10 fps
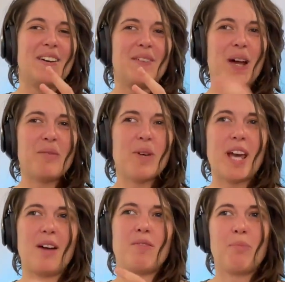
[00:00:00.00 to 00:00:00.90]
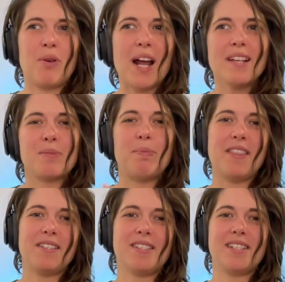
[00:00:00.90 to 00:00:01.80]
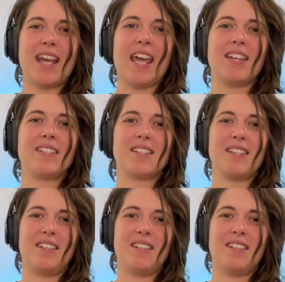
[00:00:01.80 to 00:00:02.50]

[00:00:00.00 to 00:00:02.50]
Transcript: when we are repressed by the state,